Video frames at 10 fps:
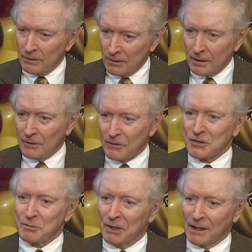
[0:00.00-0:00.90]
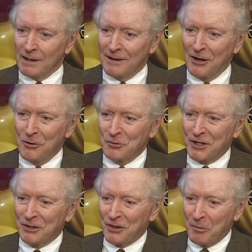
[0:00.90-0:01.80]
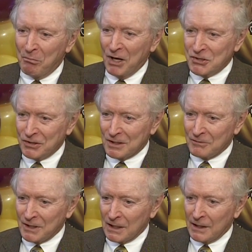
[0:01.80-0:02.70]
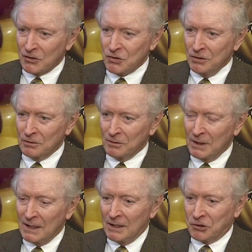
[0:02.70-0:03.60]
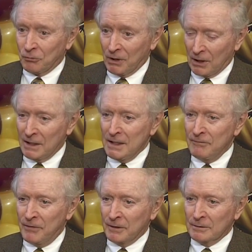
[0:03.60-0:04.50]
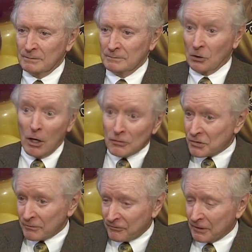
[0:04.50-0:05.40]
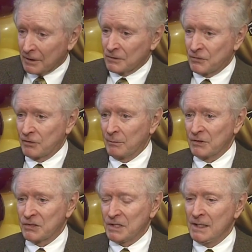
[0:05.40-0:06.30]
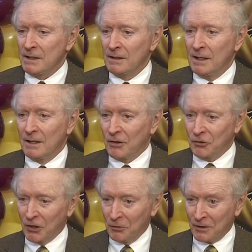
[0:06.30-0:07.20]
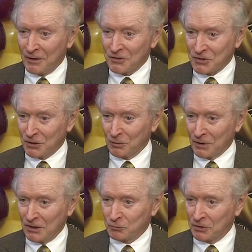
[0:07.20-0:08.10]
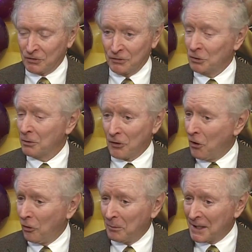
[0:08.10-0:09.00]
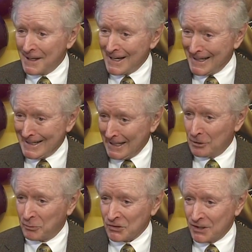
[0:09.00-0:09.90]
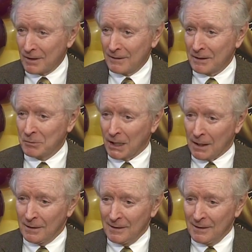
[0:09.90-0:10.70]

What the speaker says: none of this money goes into the budget of LSU to relieve the loss of funds from the state. The donor has told us what to do with all but 99% of that money.